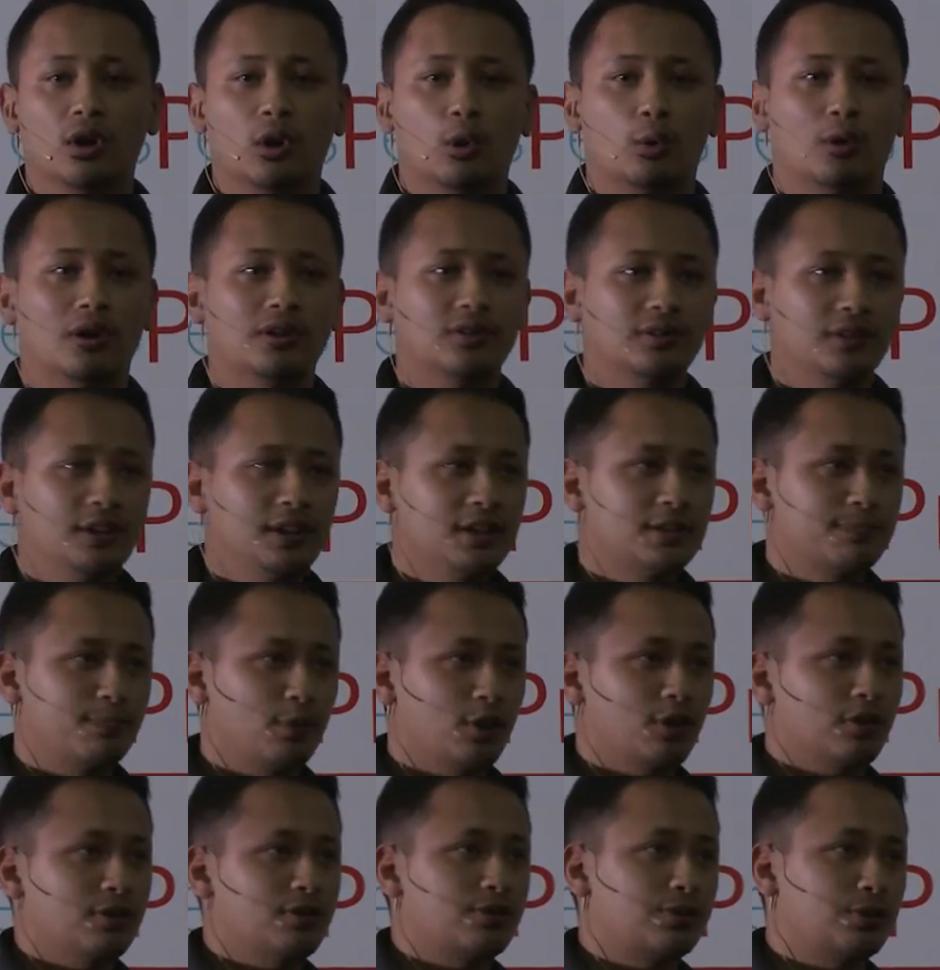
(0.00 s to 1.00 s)
What these
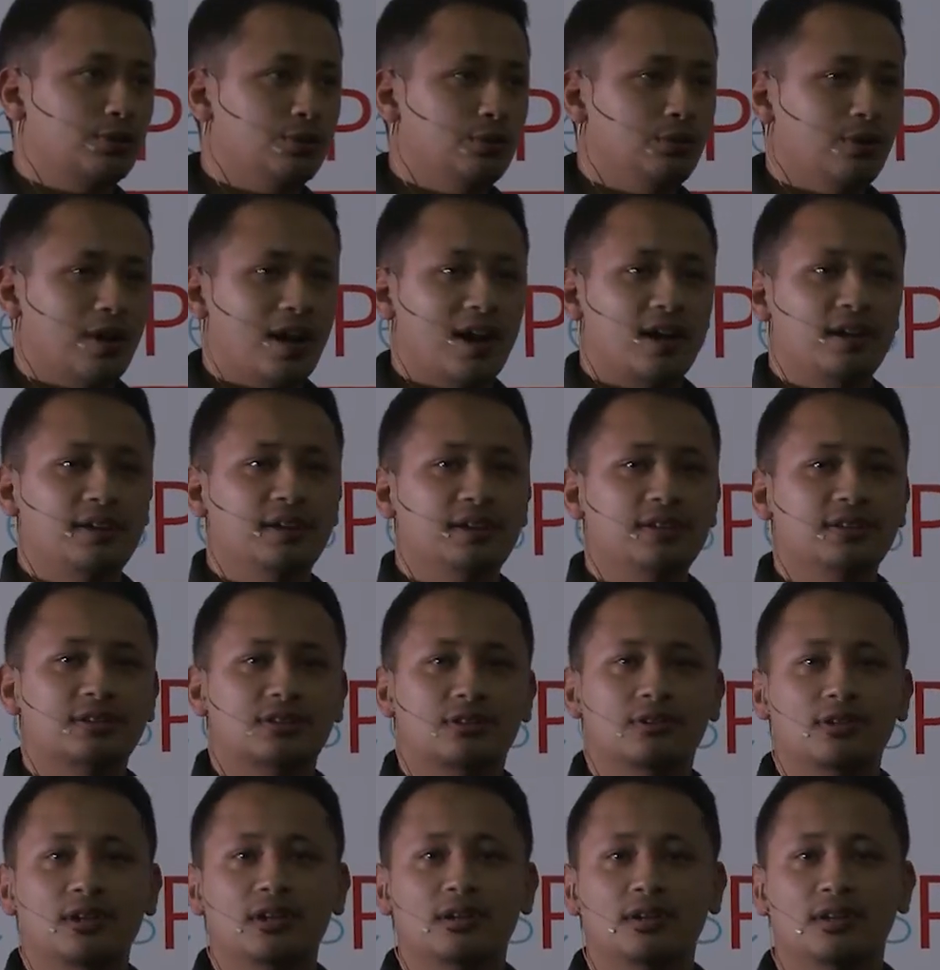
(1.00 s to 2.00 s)
plugins do
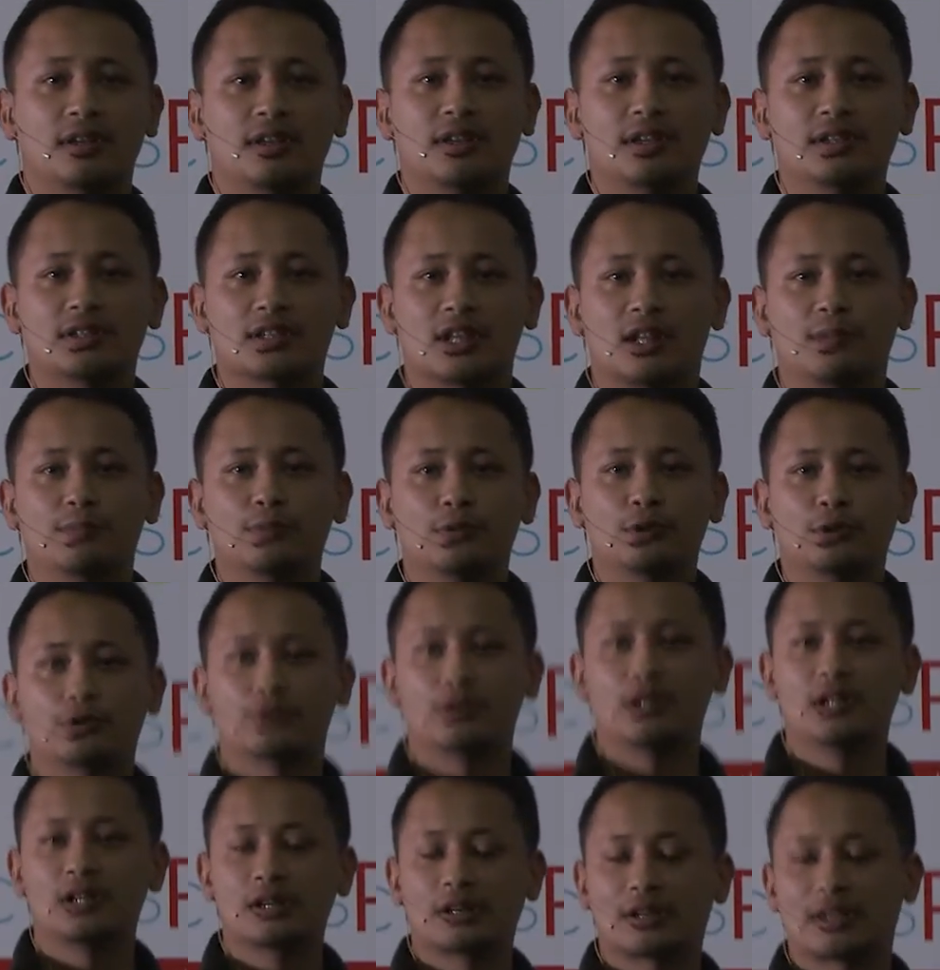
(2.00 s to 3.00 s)
is help you
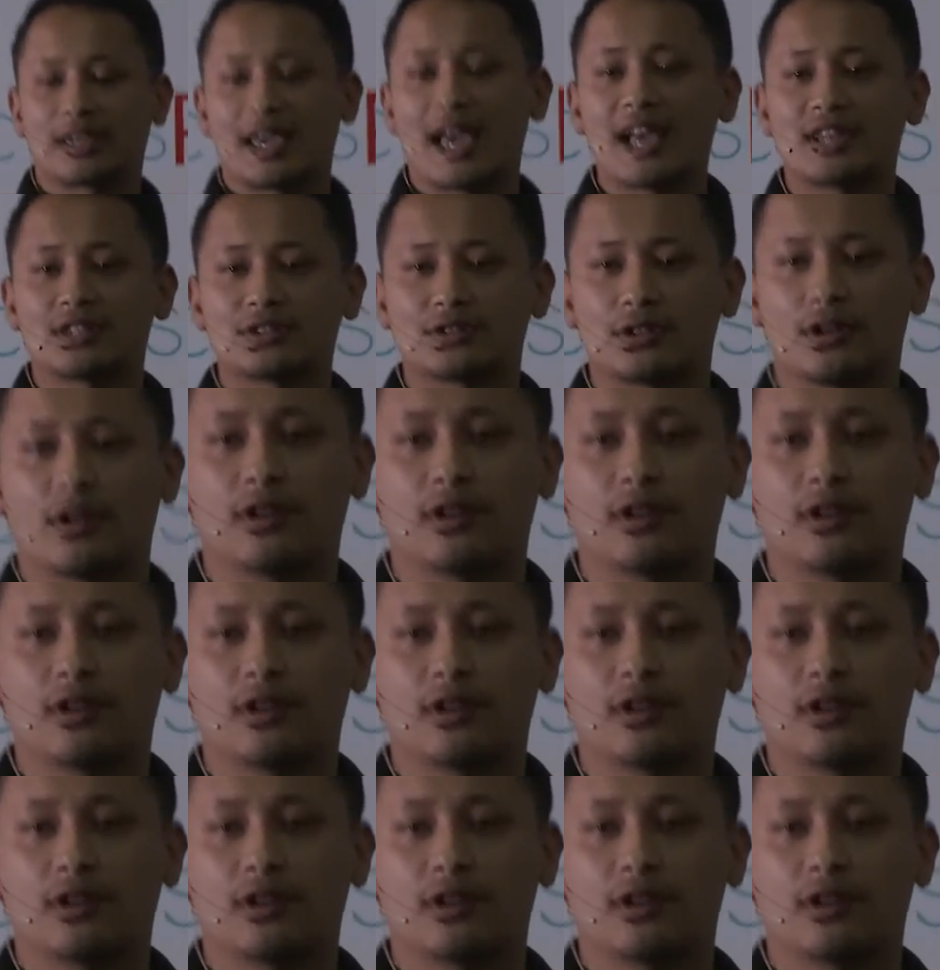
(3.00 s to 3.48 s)
create a cache